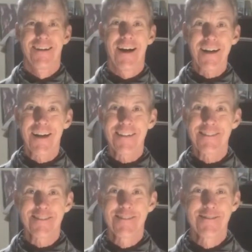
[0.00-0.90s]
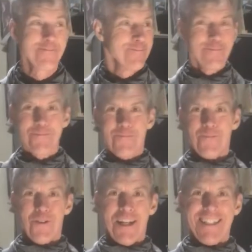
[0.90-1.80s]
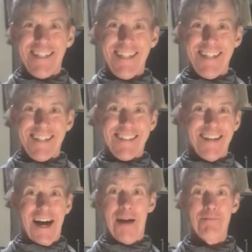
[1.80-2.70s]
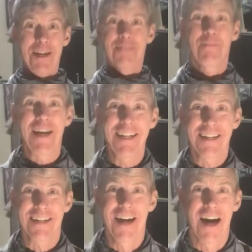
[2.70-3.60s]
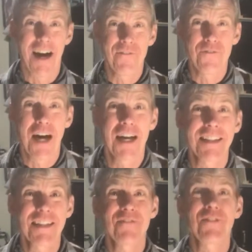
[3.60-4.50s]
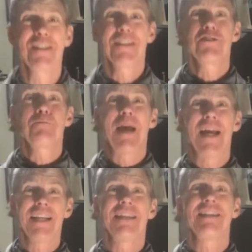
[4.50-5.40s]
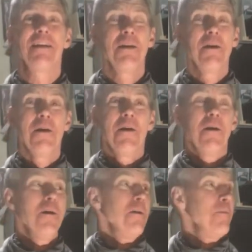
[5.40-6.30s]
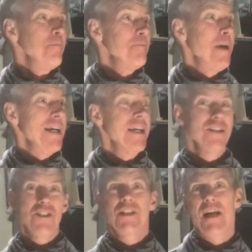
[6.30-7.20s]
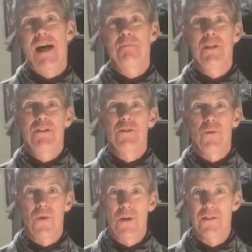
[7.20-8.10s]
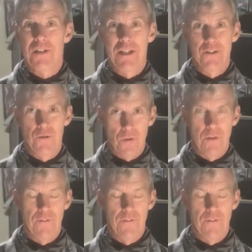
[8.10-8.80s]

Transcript: Hi guys. Well, I did it. I'm done painting. I finally finished painting my kitchen cabinet doors and drawer